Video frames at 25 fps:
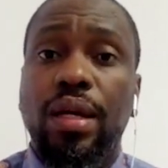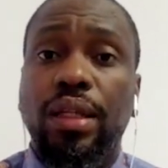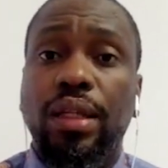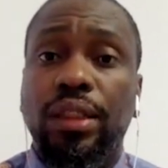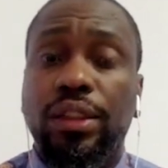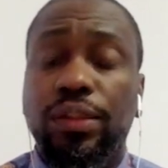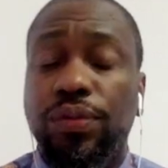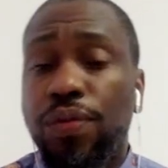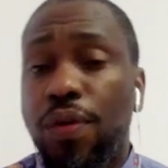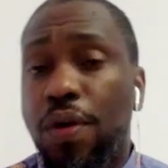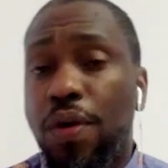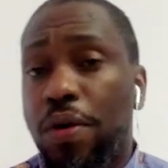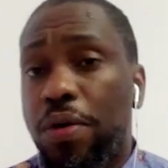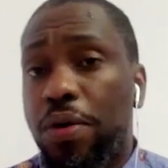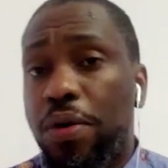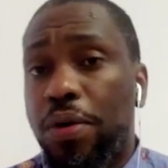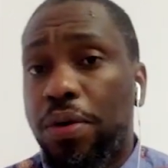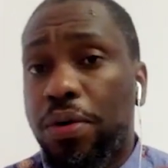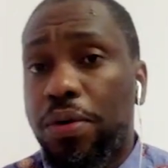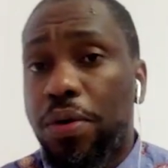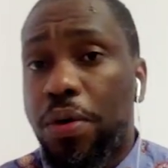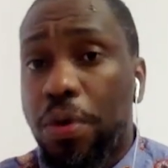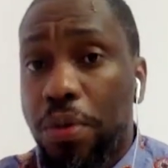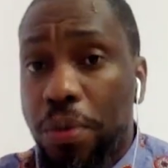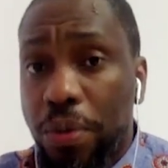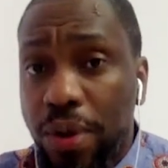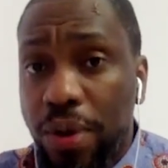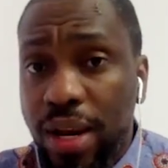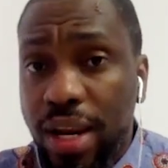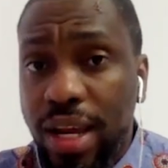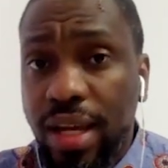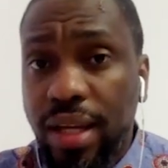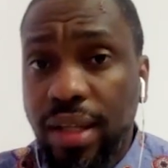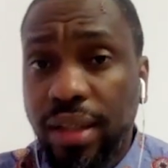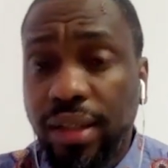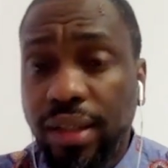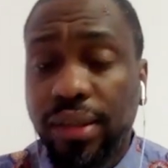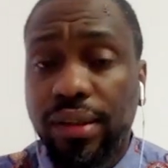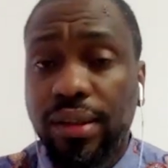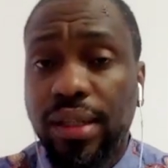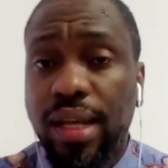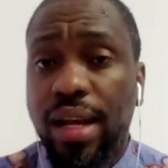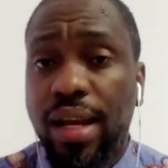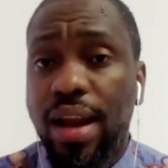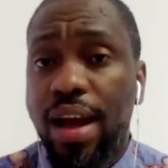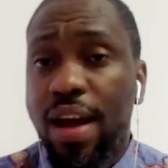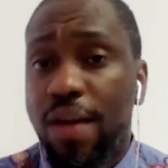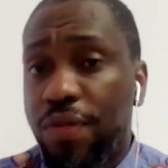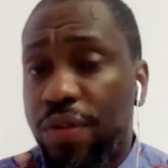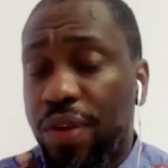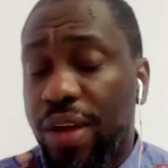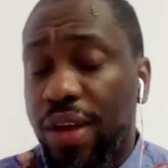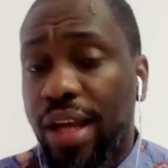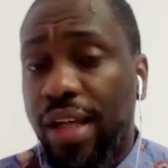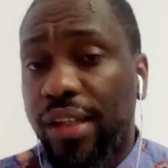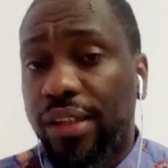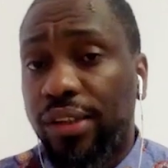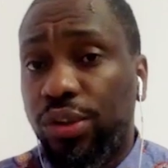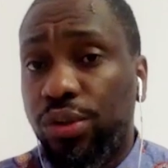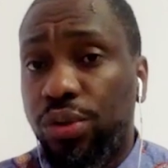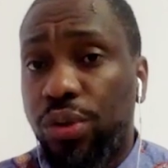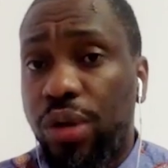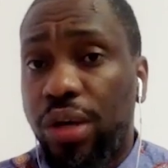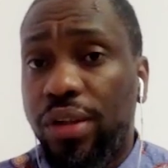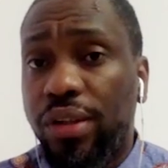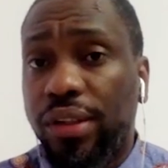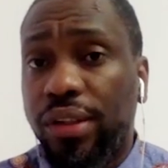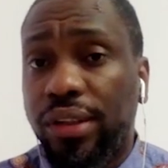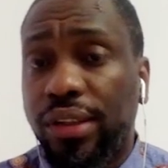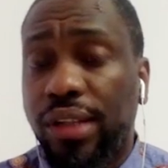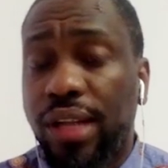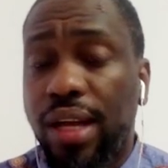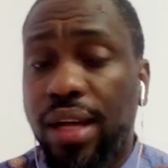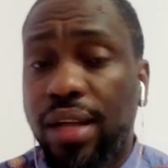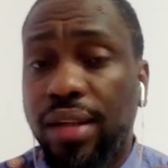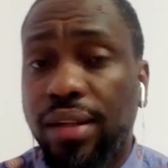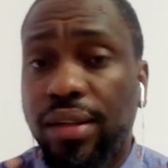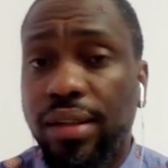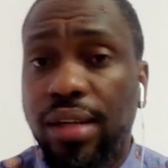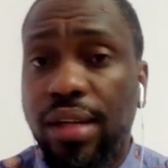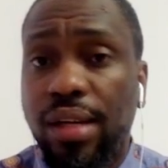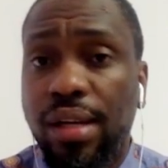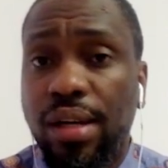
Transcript: is for Congolese and Africans to understand